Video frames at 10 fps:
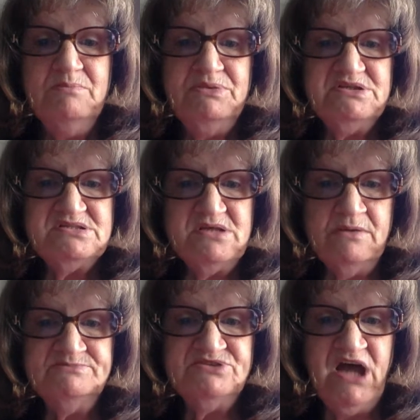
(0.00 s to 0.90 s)
But
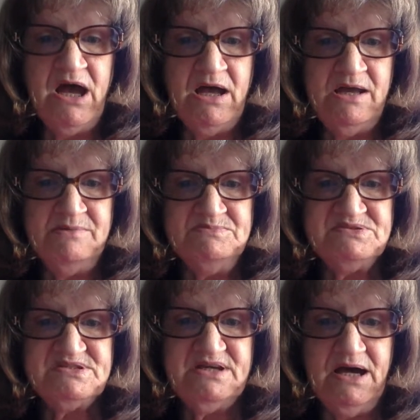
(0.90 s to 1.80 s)

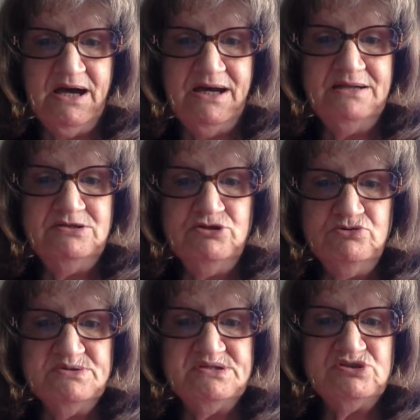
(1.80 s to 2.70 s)
sometimes God
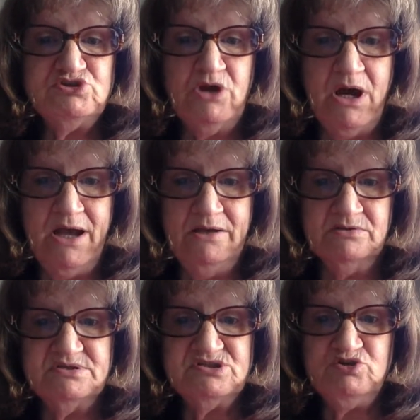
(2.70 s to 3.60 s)
uses
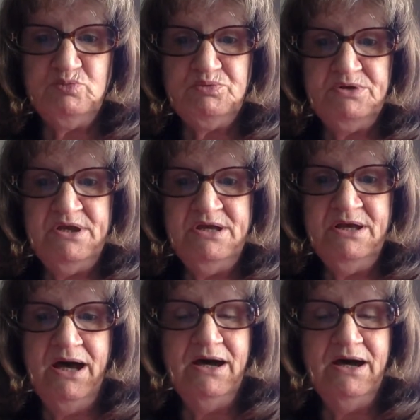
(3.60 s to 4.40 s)
trials to bring